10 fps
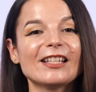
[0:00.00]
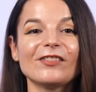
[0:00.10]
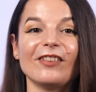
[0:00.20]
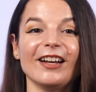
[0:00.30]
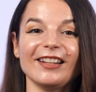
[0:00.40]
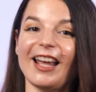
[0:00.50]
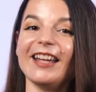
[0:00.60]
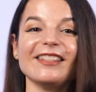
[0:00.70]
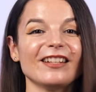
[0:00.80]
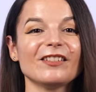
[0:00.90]
fun,
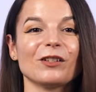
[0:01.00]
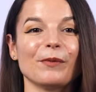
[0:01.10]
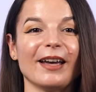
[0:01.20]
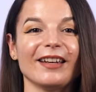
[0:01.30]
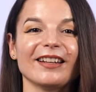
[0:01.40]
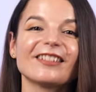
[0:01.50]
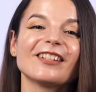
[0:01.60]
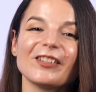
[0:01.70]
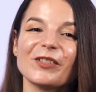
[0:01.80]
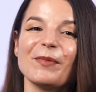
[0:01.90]
and easy way and
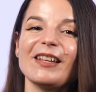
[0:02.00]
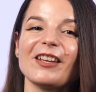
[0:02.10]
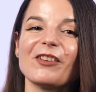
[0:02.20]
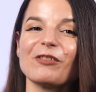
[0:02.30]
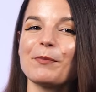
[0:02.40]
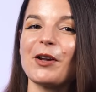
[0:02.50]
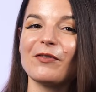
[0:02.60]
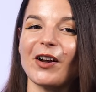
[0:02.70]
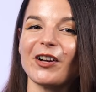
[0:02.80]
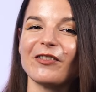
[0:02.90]
start speaking from your
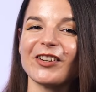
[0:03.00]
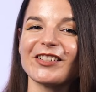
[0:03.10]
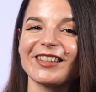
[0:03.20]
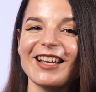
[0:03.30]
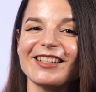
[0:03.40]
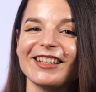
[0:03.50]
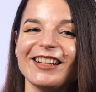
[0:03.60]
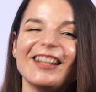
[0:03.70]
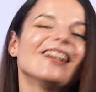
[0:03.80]
very first lesson,